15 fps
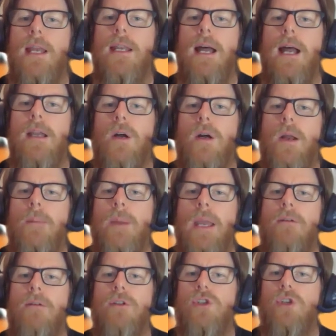an
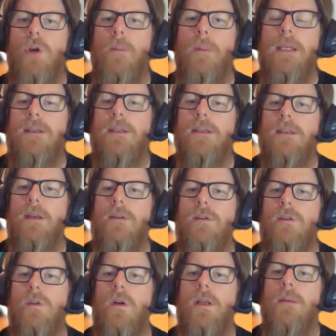AI-powered shopping assistant
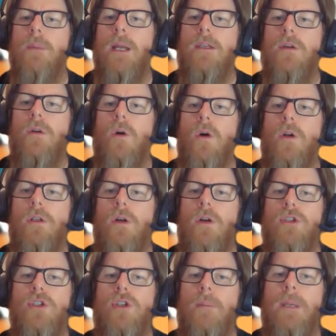designed to make your
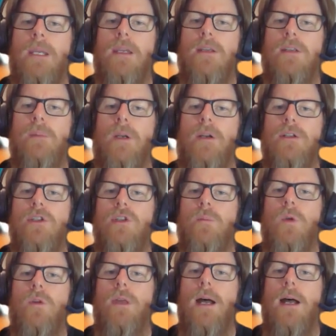online shopping experience
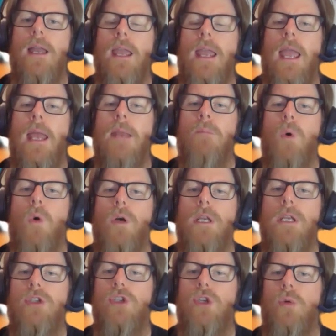smoother and more
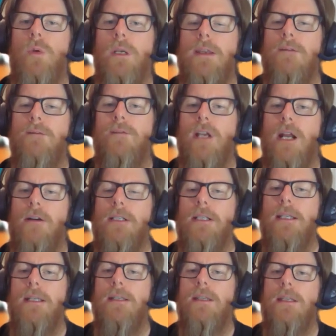intuitive.
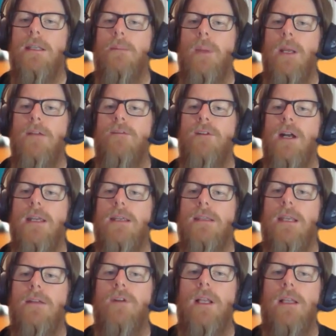Currently, it's in the beta phase
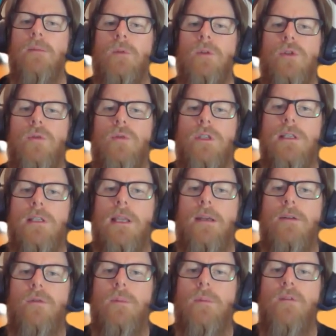and available to a
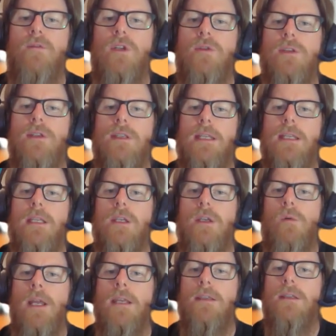select group of users in the
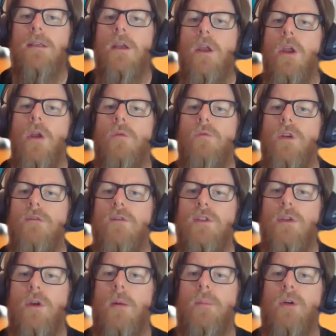US.
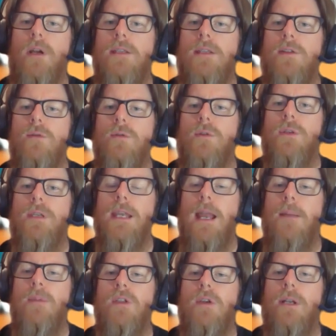Rufus operates through the
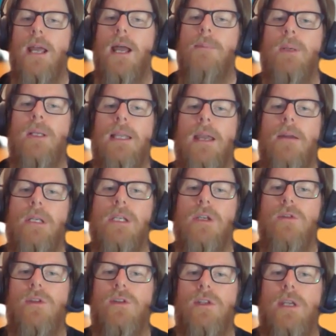Amazon app, allowing
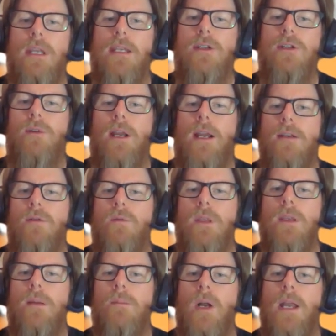users to interact
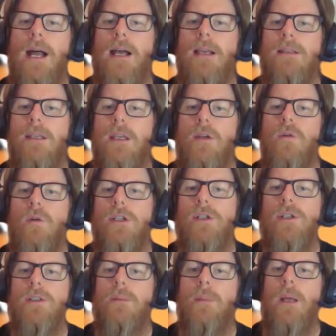with it by asking
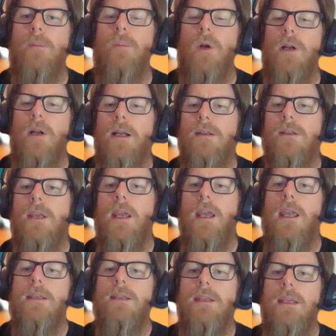questions about products,
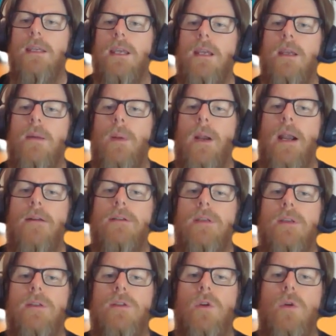seeking
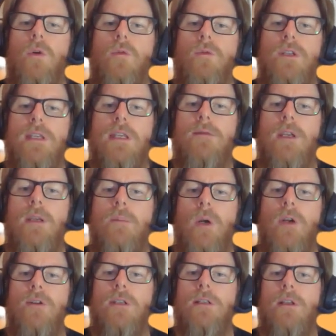comparisons, or receiving
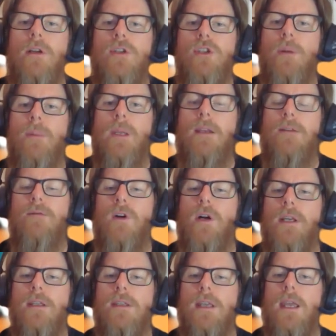personalized shopping
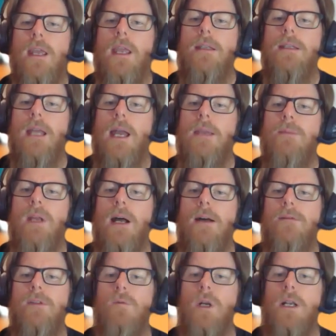advice. Named
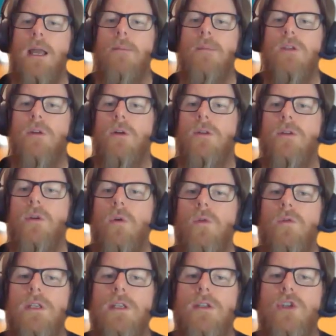after what Amazon
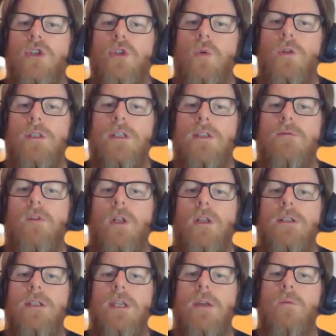calls its shortest
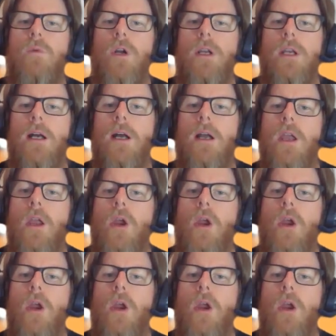volunteer worker,